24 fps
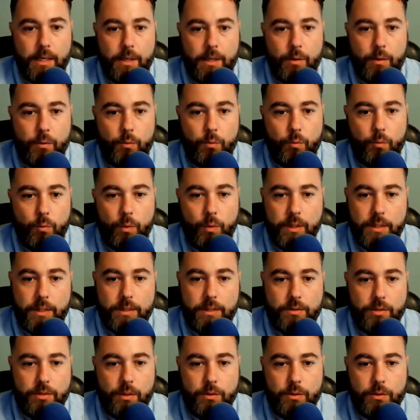really
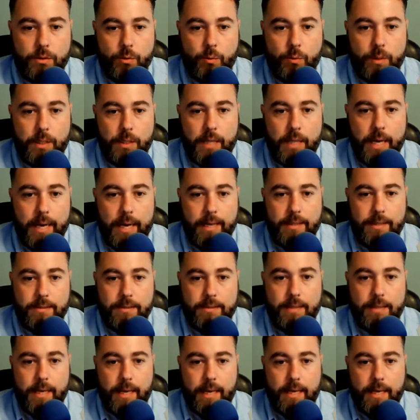start to realize
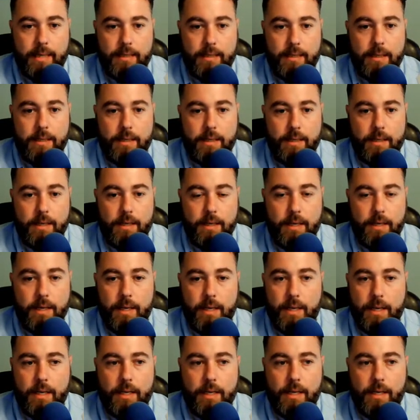that
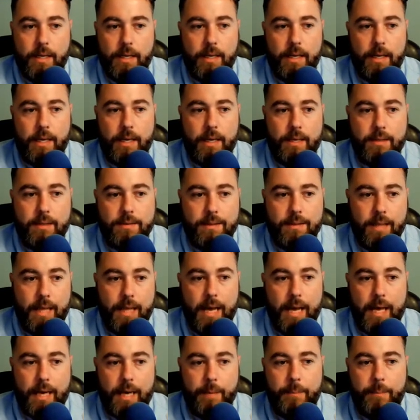it is
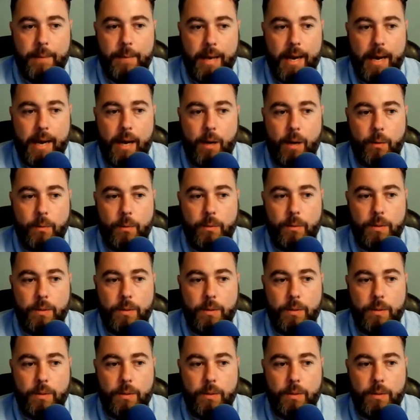not about,